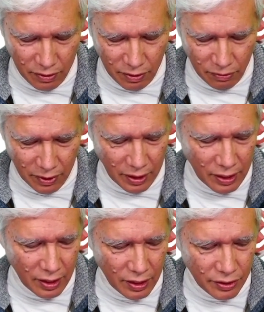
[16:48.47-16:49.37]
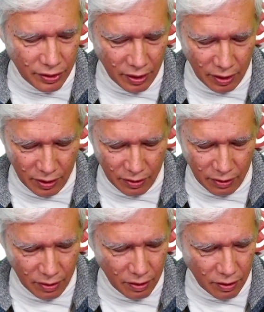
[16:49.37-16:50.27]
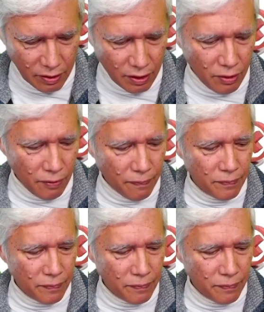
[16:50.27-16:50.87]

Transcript: Ready, set, go.